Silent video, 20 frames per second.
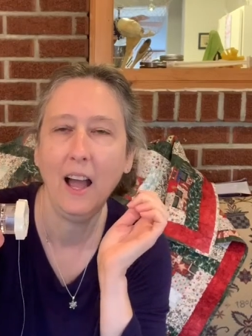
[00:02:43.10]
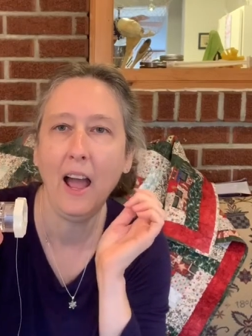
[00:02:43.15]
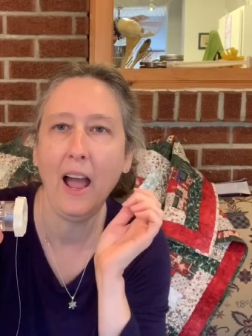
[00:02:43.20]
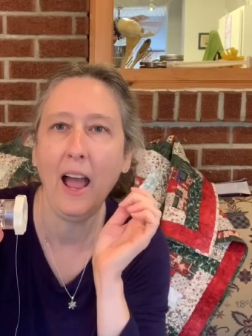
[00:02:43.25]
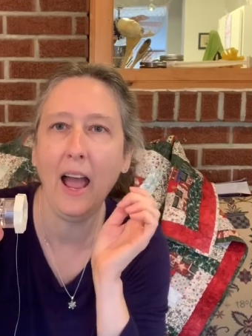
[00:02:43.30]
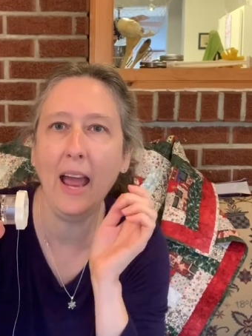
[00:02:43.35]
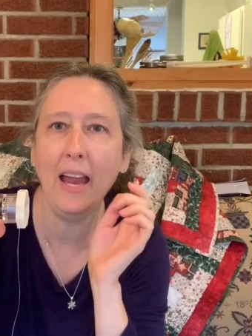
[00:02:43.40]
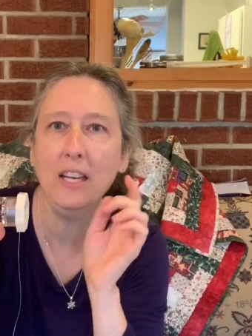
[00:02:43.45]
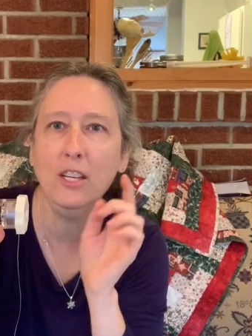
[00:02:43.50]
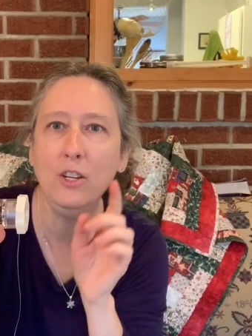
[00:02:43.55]

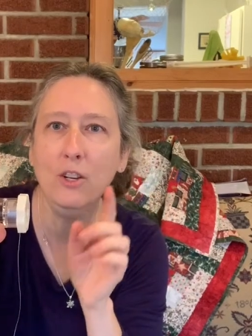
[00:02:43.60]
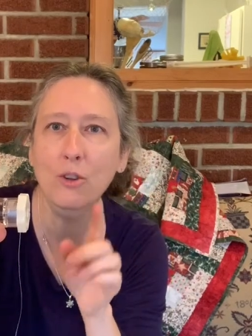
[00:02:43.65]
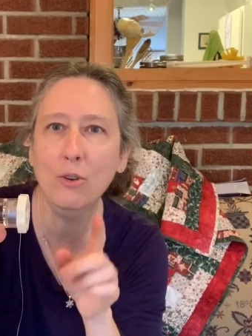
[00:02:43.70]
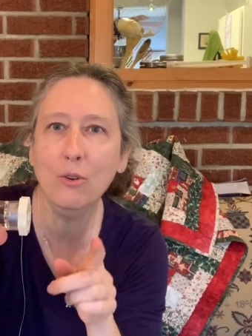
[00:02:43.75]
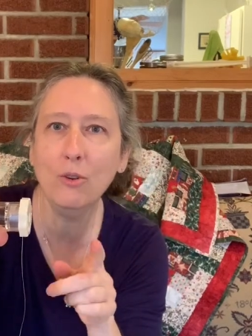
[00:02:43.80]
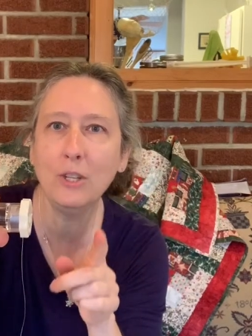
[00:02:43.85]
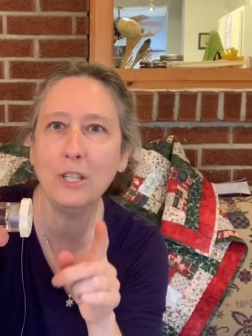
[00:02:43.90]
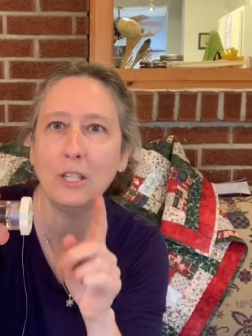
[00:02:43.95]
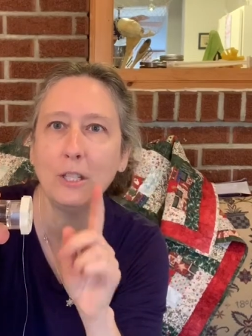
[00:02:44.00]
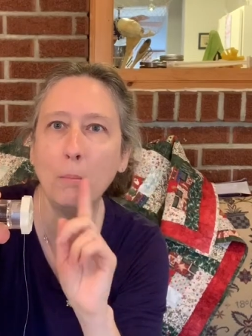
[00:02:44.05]
and
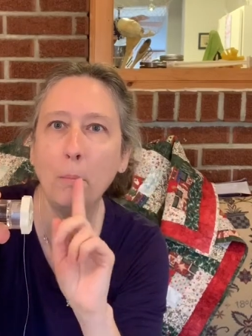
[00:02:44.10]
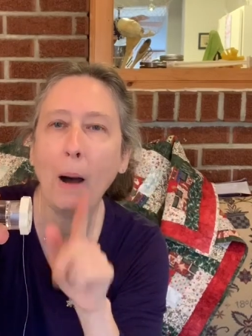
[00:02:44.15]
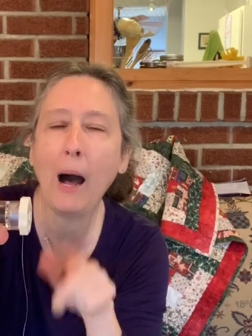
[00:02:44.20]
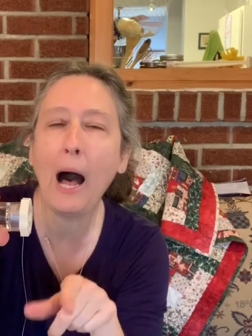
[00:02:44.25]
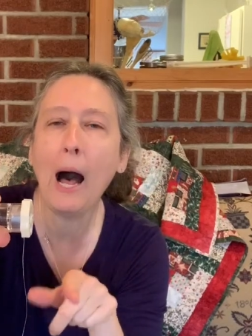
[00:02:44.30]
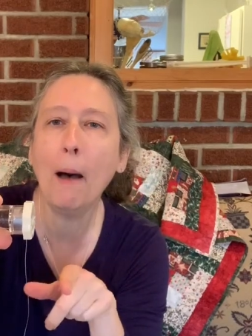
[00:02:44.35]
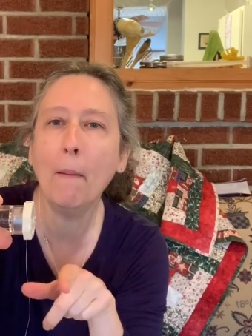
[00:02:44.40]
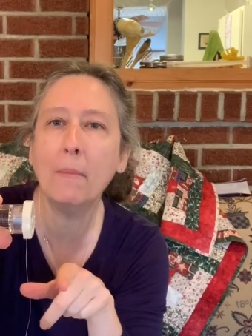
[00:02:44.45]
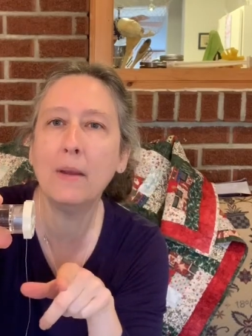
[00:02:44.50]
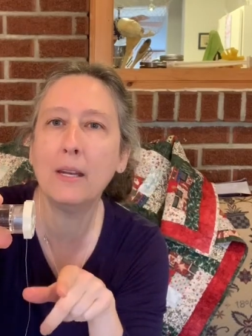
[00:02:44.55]
use the
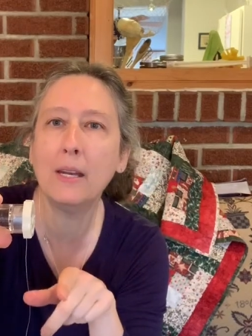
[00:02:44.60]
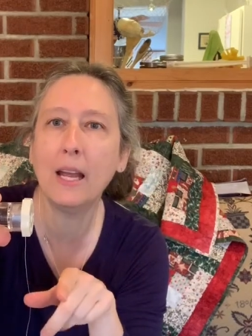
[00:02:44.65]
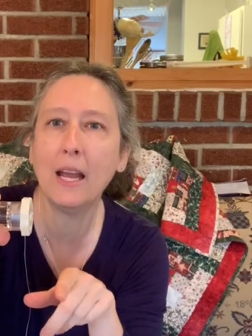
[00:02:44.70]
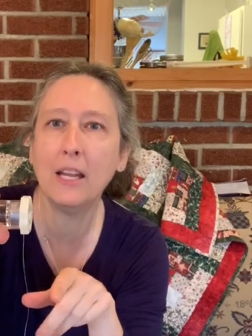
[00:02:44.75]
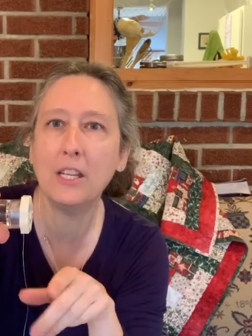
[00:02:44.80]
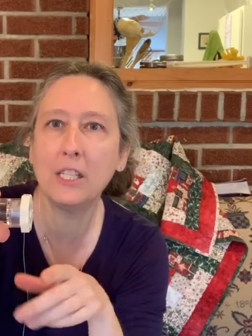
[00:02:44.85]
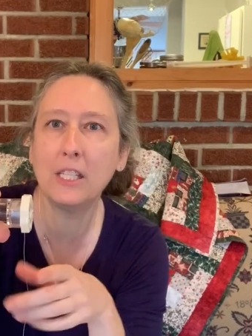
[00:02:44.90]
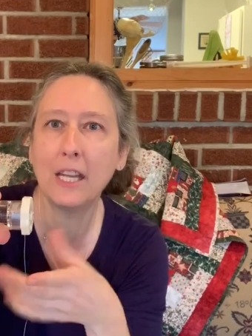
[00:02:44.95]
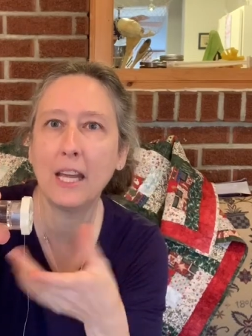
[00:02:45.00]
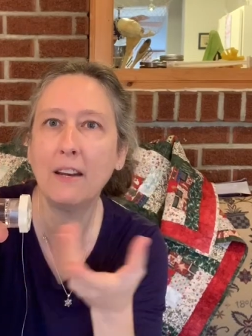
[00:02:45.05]
bobbin
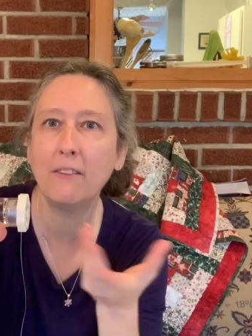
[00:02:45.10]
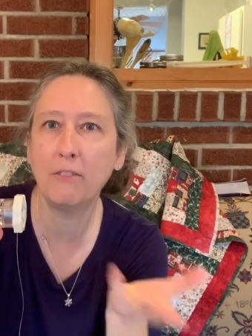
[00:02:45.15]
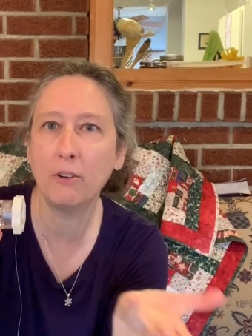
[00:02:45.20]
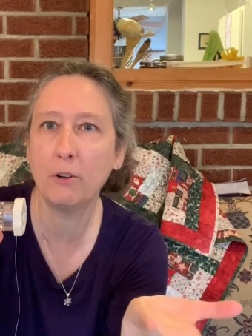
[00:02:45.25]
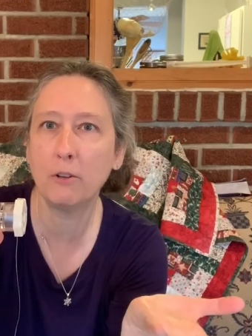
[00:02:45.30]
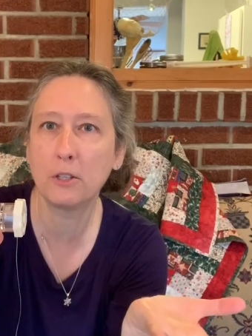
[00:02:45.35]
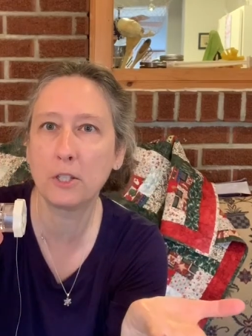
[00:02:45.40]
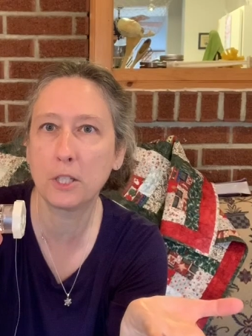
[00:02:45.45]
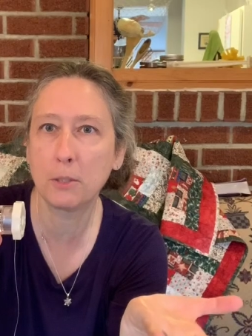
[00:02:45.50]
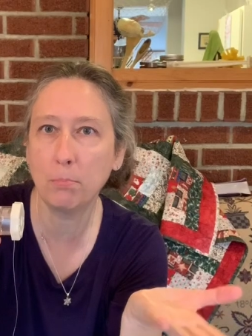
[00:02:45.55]
instead of
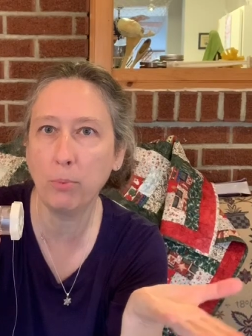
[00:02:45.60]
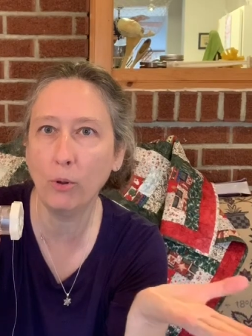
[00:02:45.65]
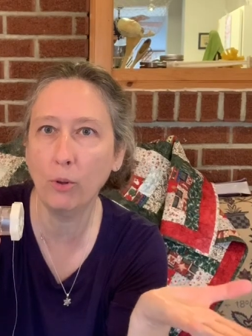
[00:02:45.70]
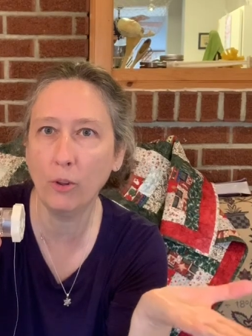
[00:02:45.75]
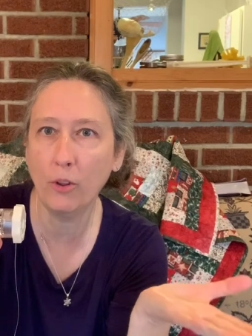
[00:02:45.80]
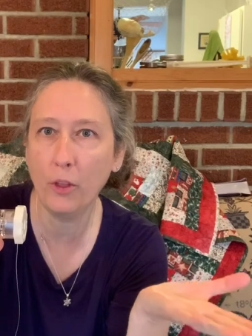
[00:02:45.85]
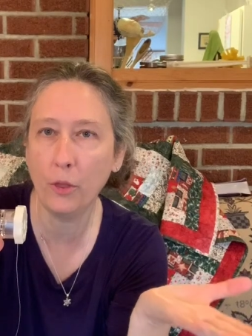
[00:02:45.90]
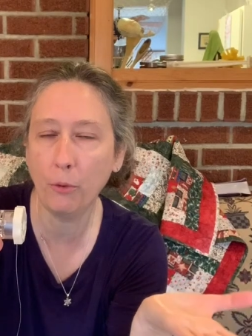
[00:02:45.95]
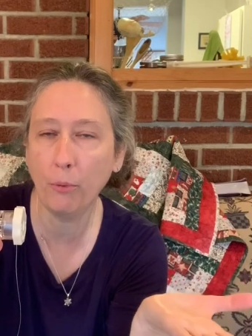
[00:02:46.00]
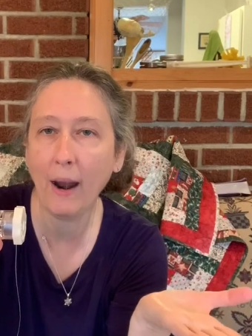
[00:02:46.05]
a
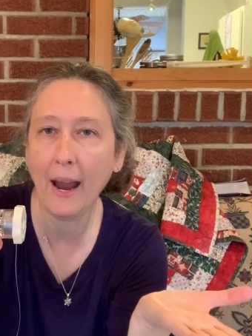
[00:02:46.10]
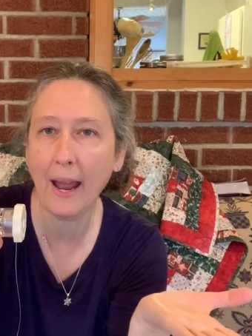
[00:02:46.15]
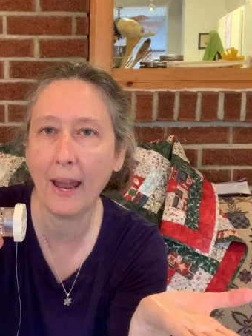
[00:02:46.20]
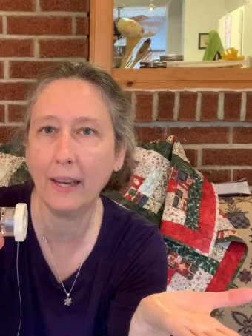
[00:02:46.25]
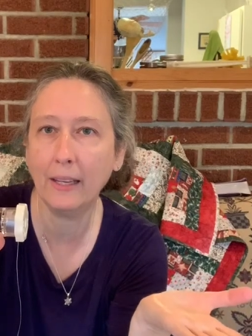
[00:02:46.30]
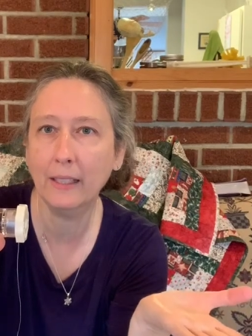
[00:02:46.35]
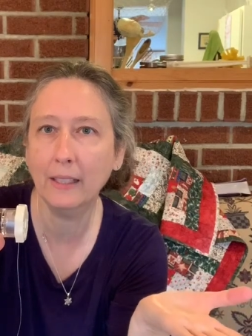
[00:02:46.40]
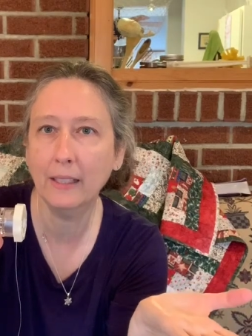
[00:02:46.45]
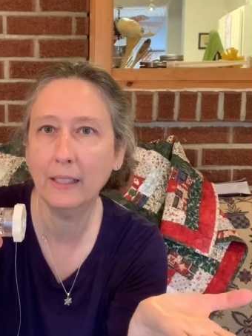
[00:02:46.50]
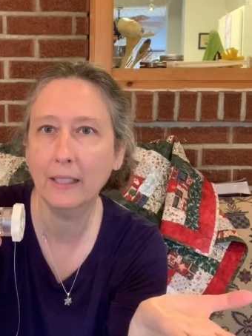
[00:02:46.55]
spool of thread.